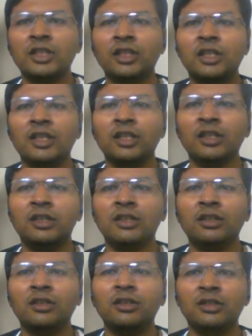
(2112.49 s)
getting
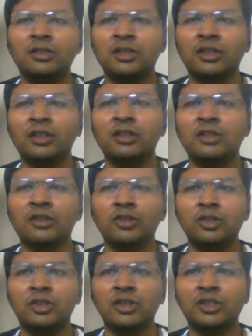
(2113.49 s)
the
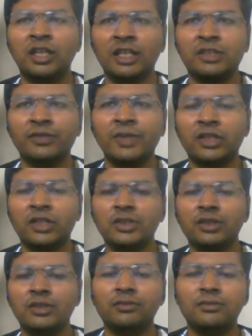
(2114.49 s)
good
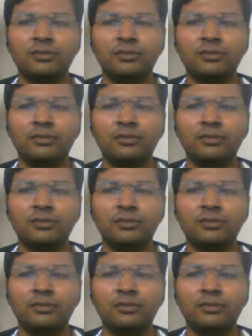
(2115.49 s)
satisfaction.